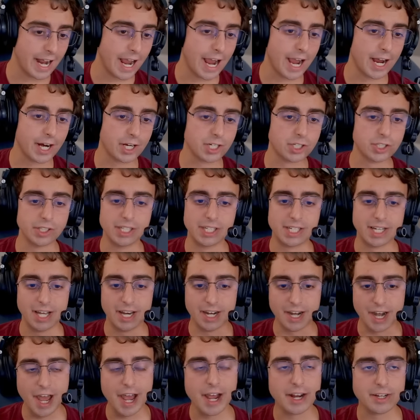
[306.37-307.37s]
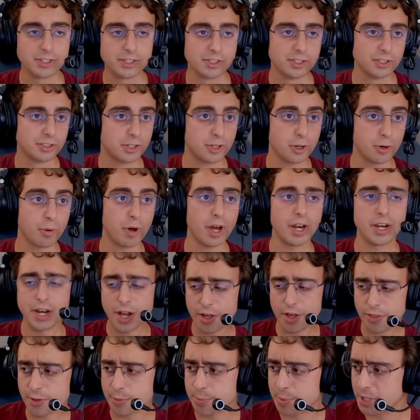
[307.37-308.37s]
it actually connects to
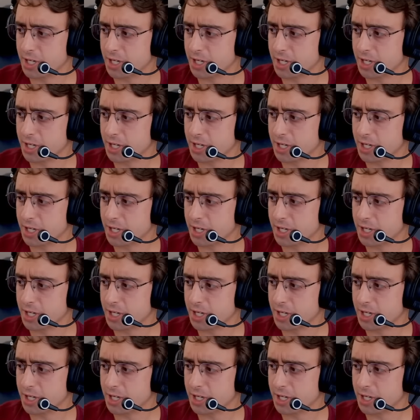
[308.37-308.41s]
another